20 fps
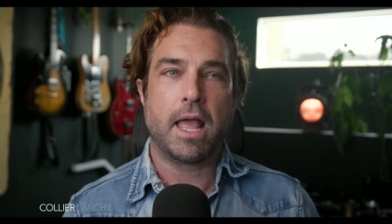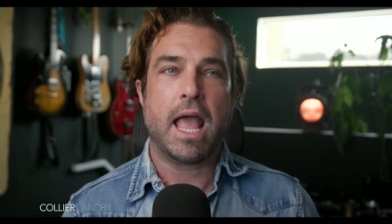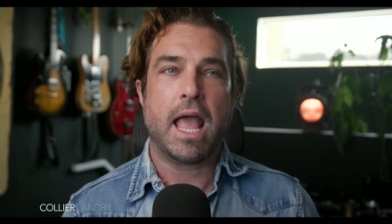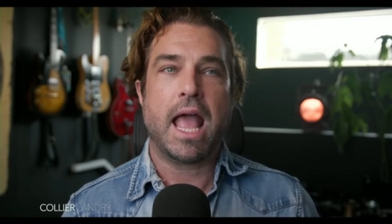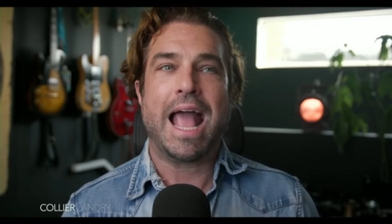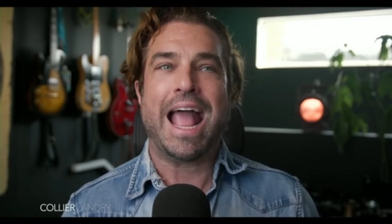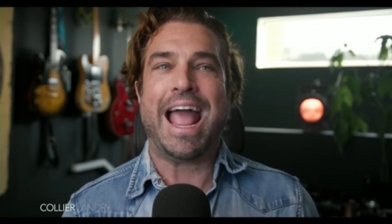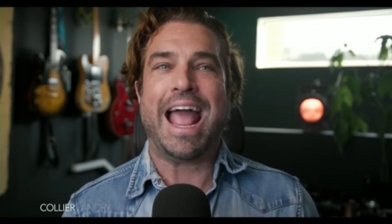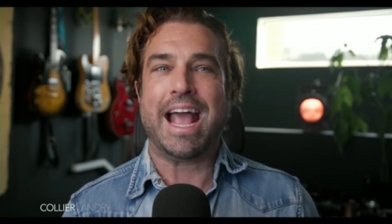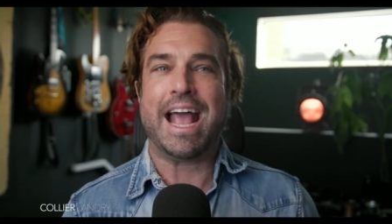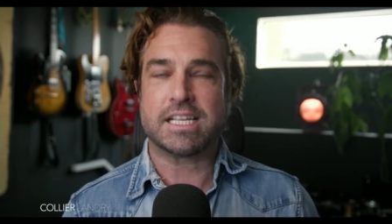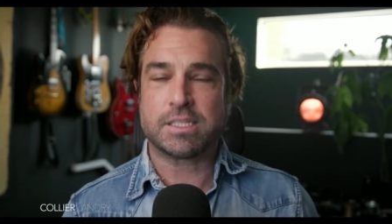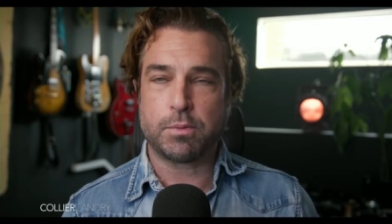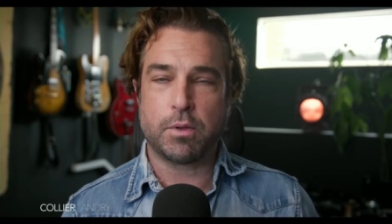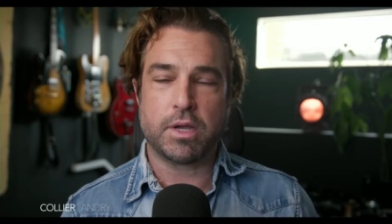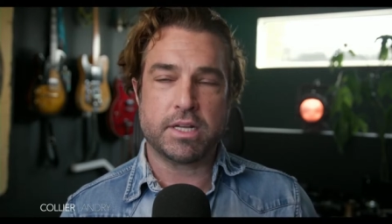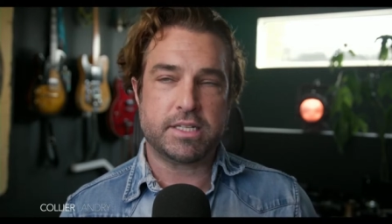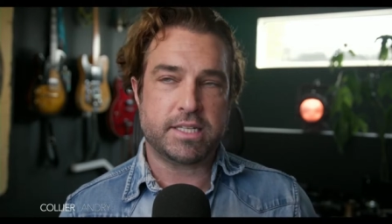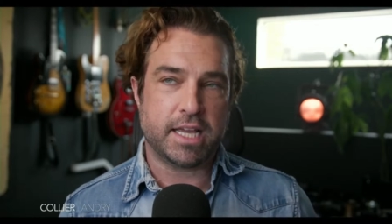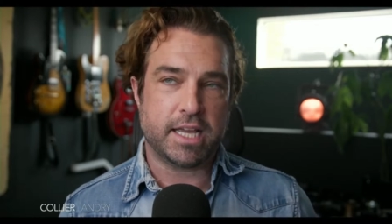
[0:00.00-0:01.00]

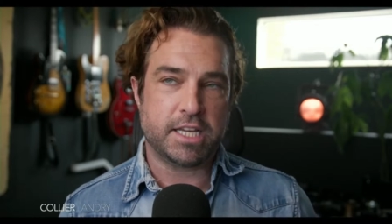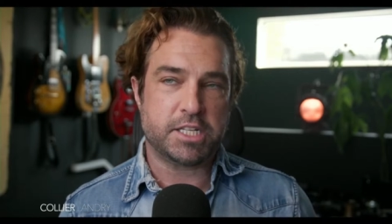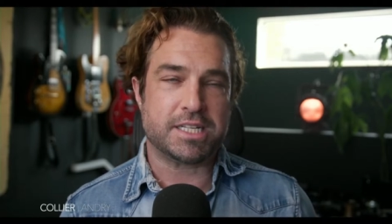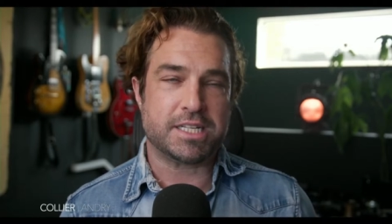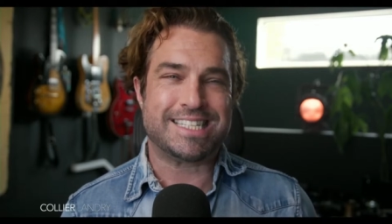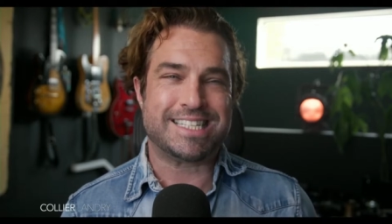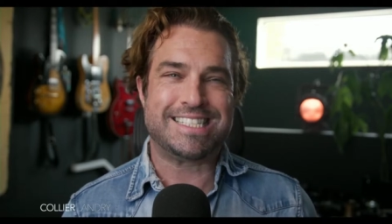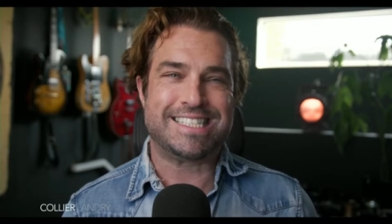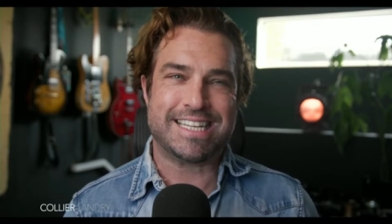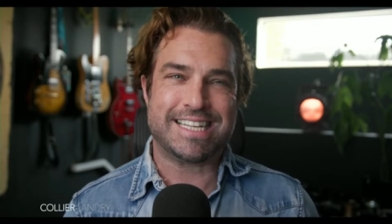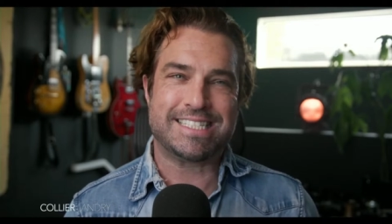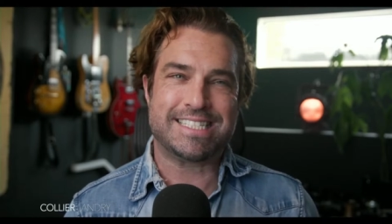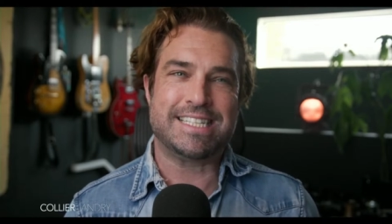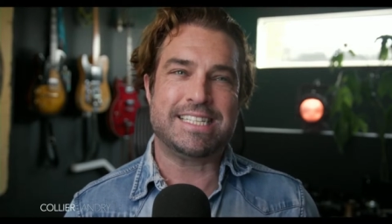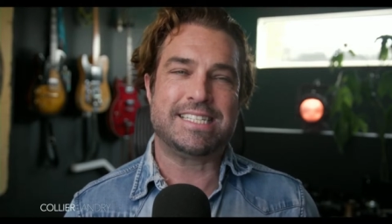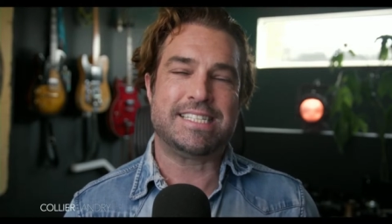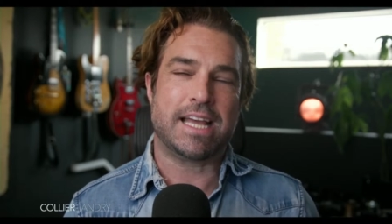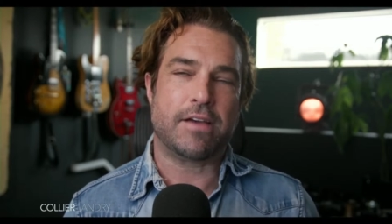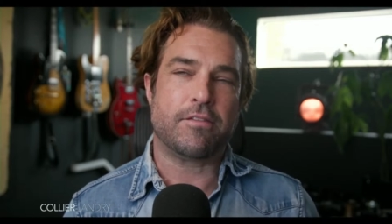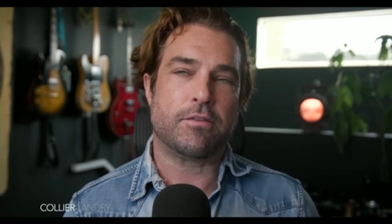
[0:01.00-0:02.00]
Exploitation,
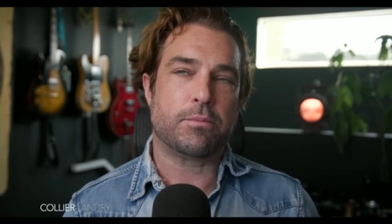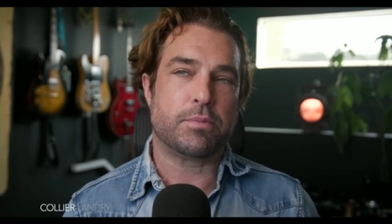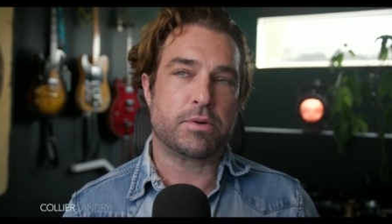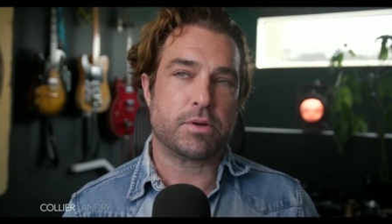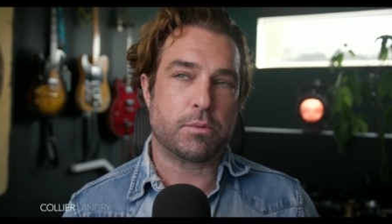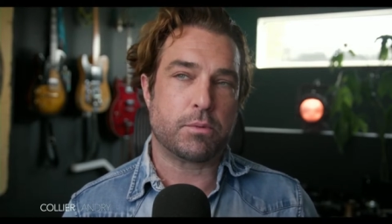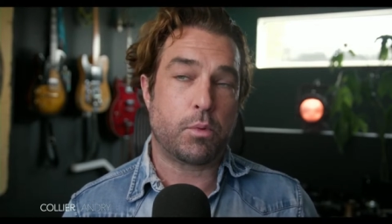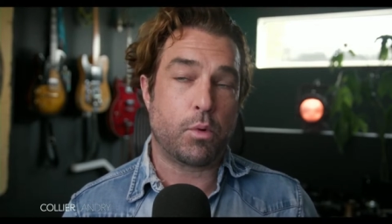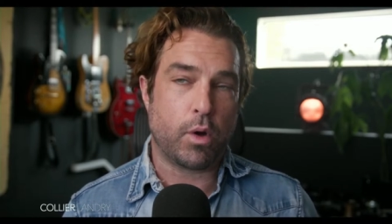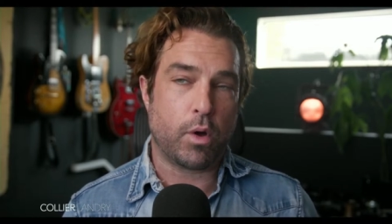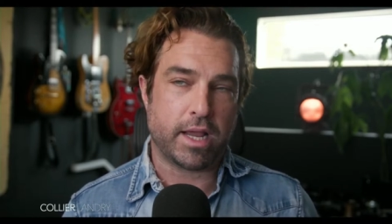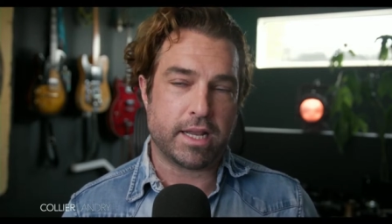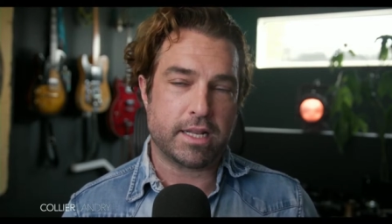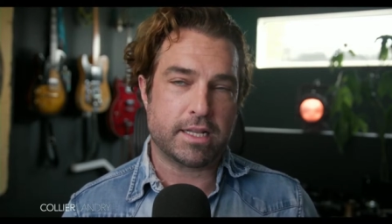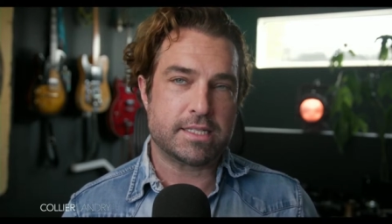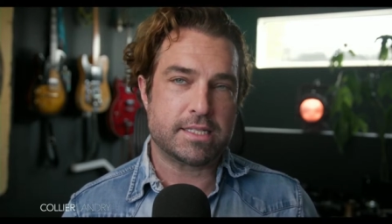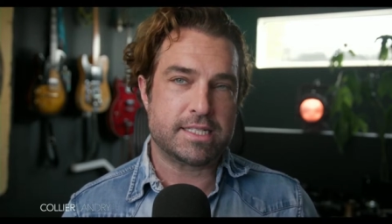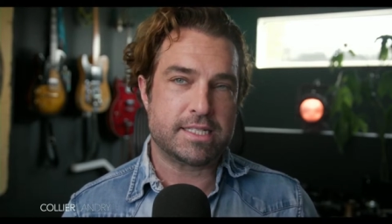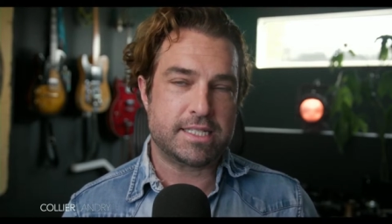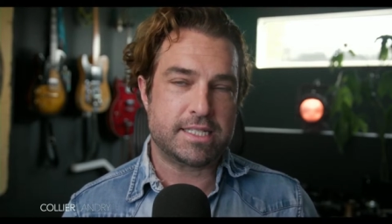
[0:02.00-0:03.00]

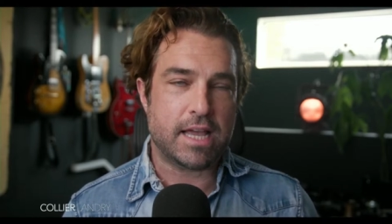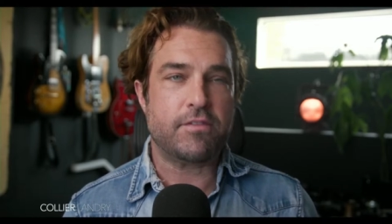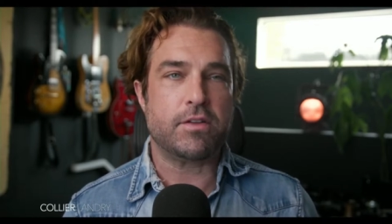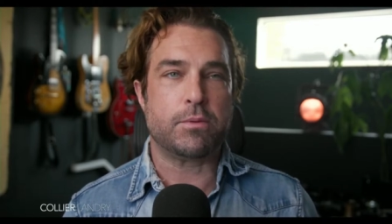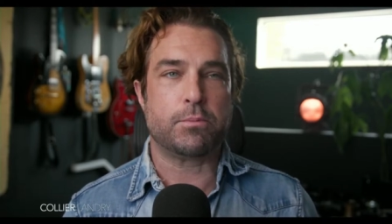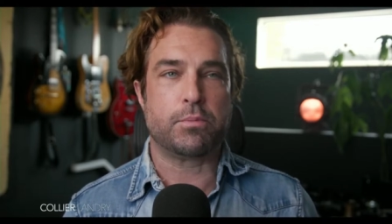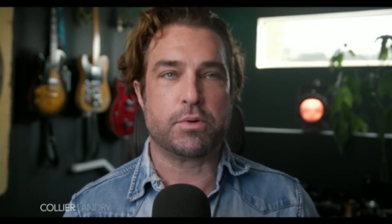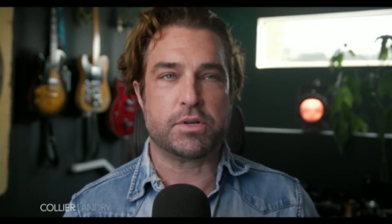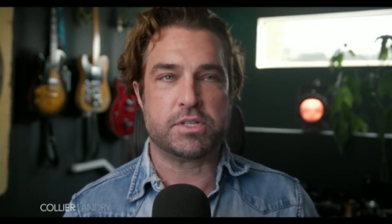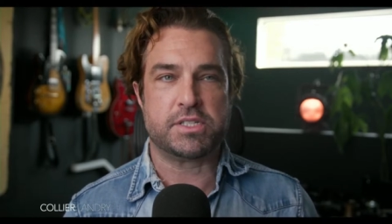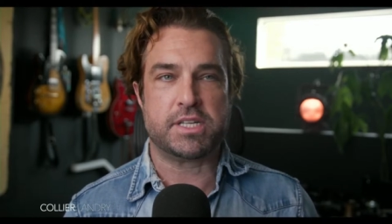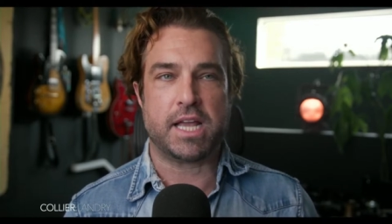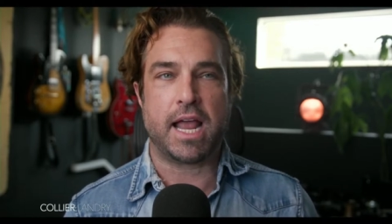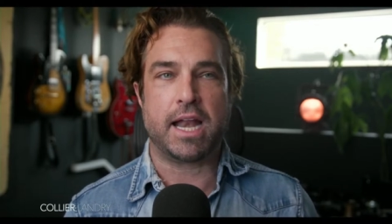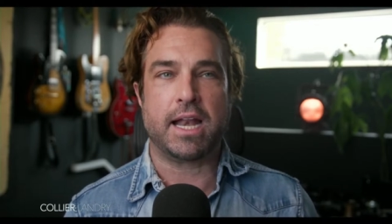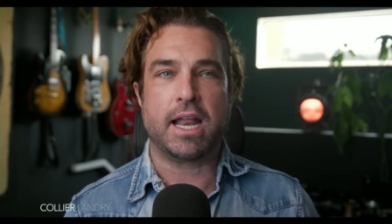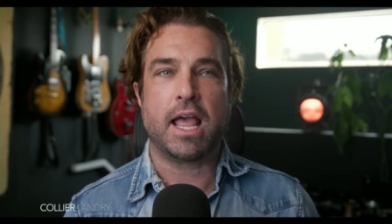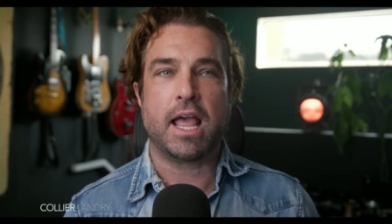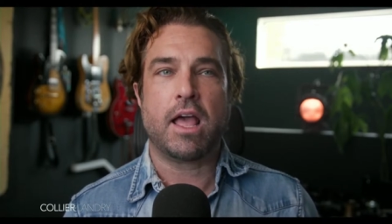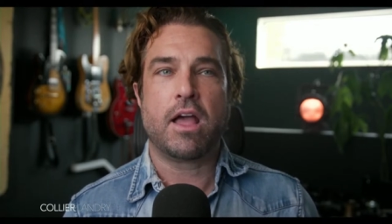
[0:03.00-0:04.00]
67.7%
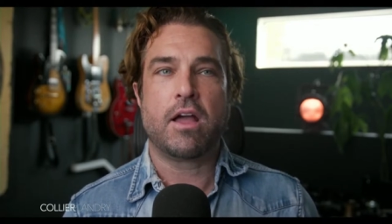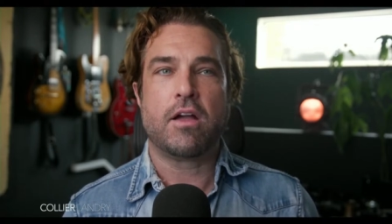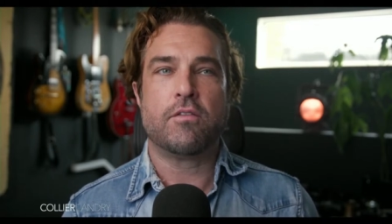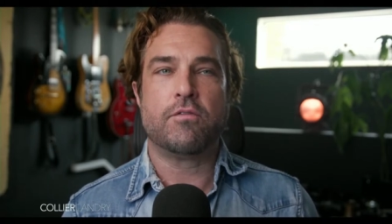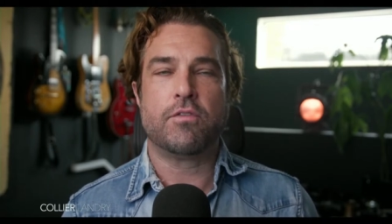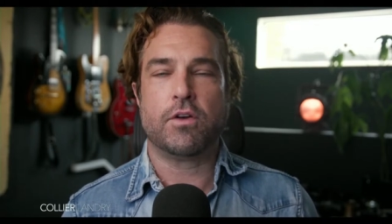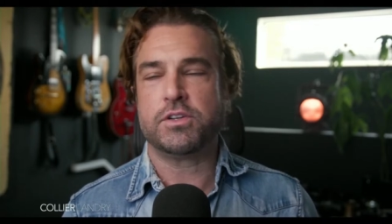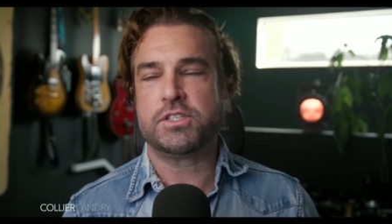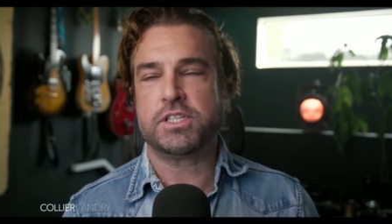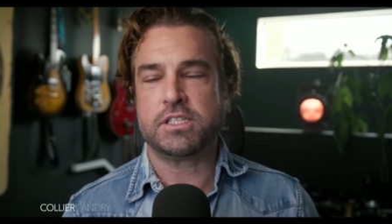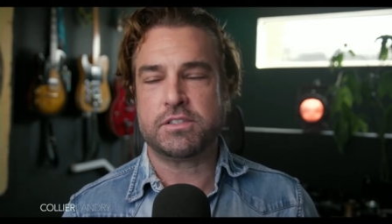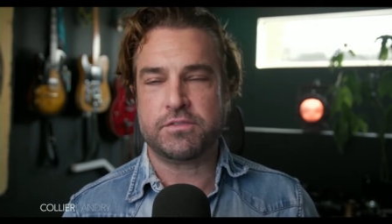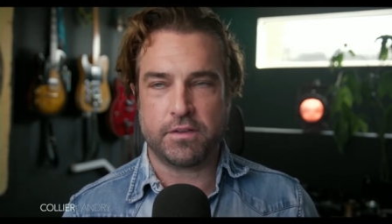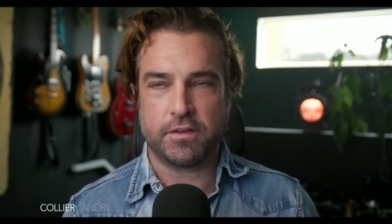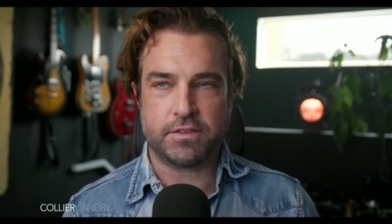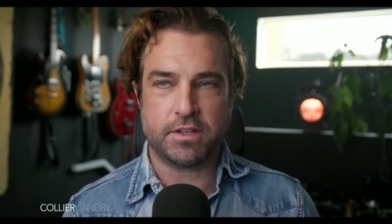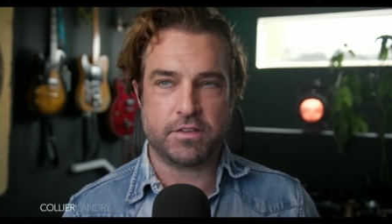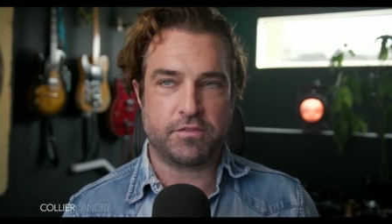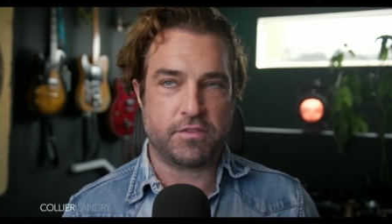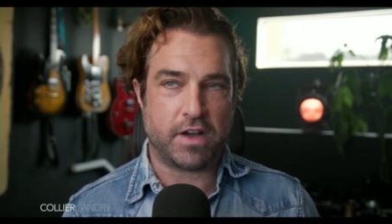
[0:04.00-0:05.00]
versus
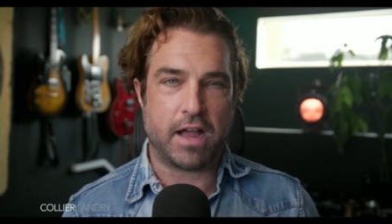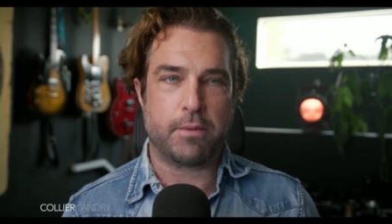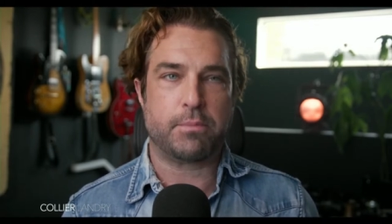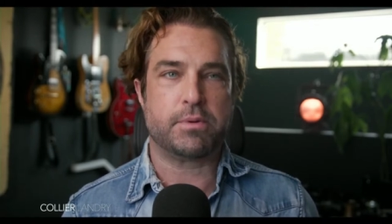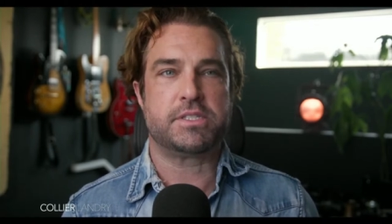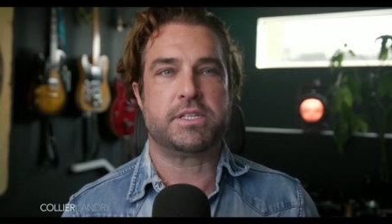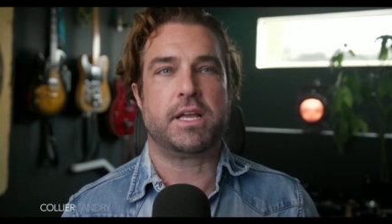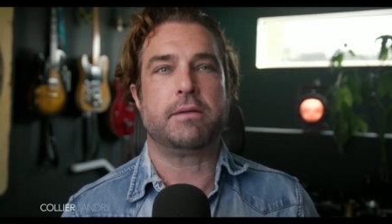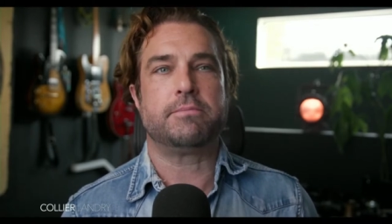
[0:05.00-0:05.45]
55%.